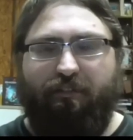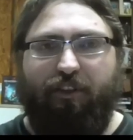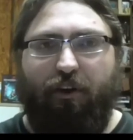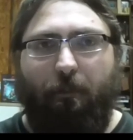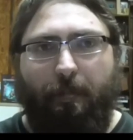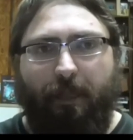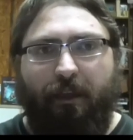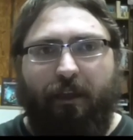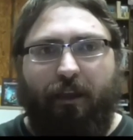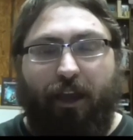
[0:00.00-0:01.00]
So
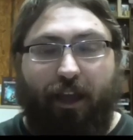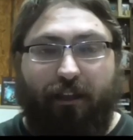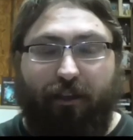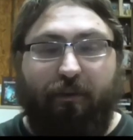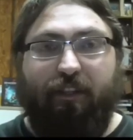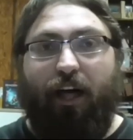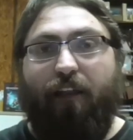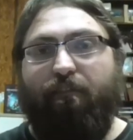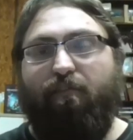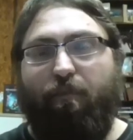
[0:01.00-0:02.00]
there was a
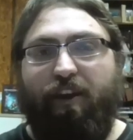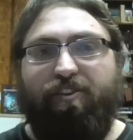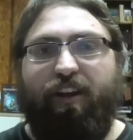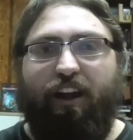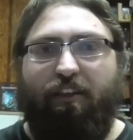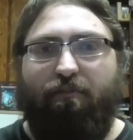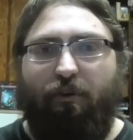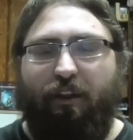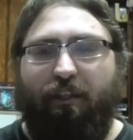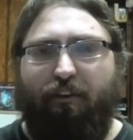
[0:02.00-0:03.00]
lot of information kind of
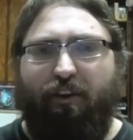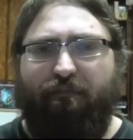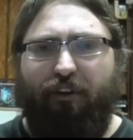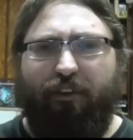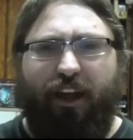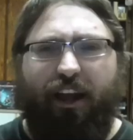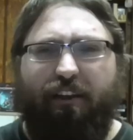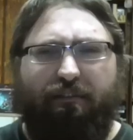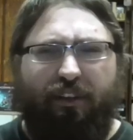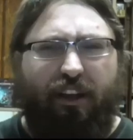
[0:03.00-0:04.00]
thrown in there, and it felt
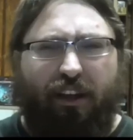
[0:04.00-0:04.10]
kind of,